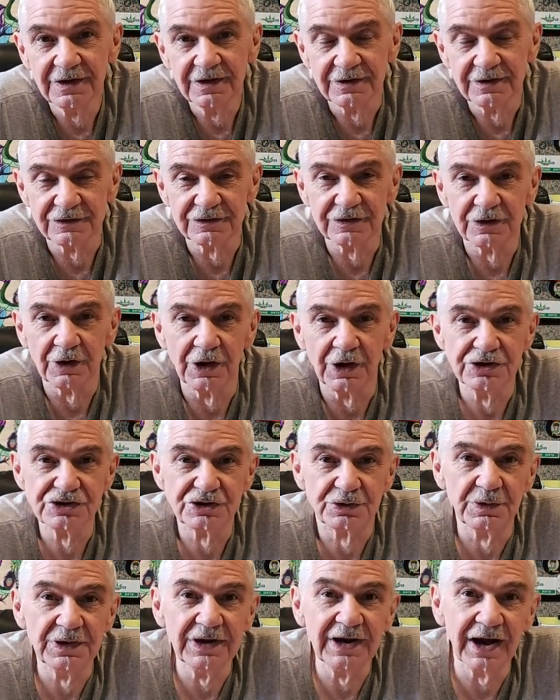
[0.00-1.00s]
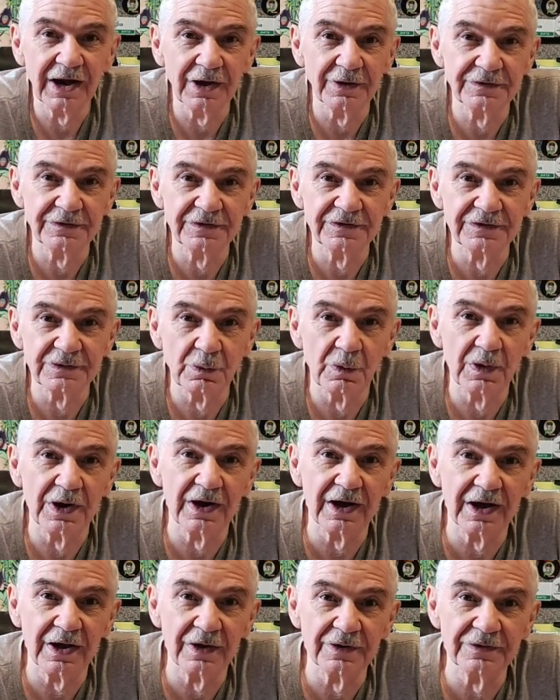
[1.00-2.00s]
There's large greenhouses and
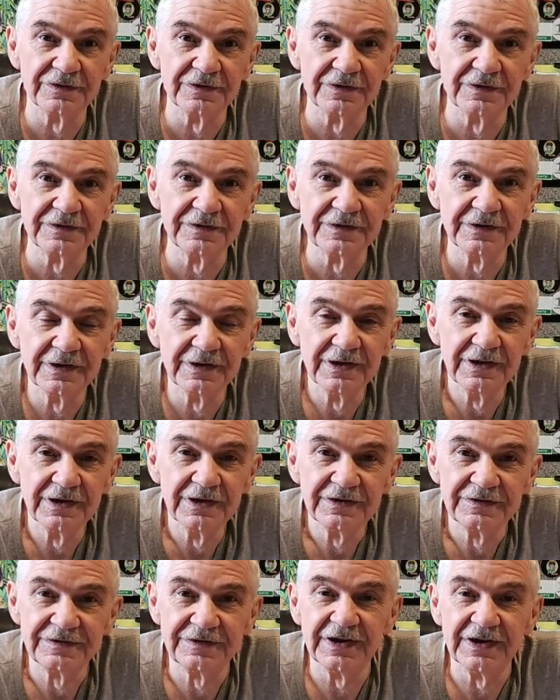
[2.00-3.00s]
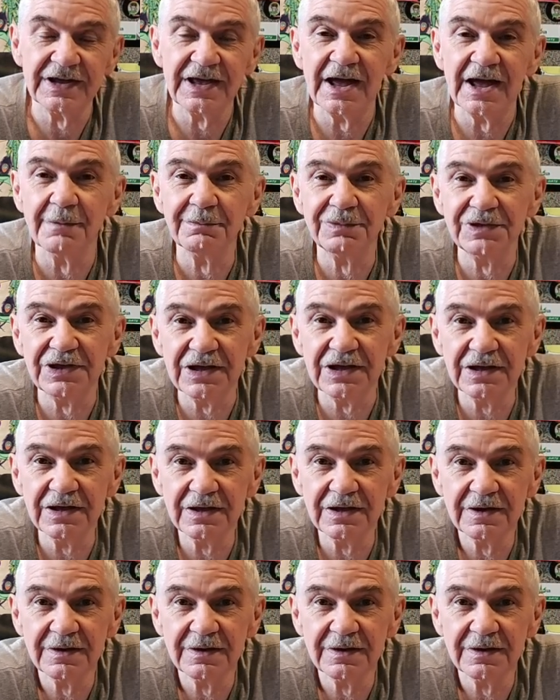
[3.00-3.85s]
warehouses sitting empty.